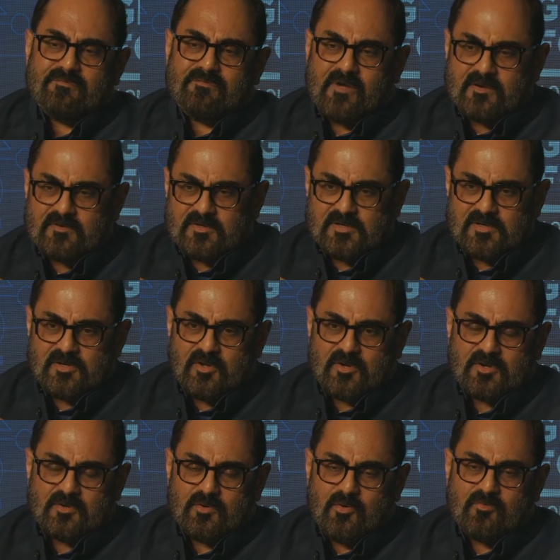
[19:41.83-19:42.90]
$5 trillion
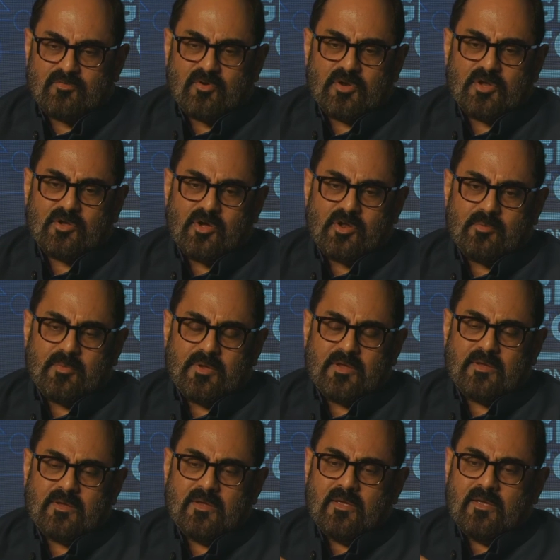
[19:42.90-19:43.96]
overall economy.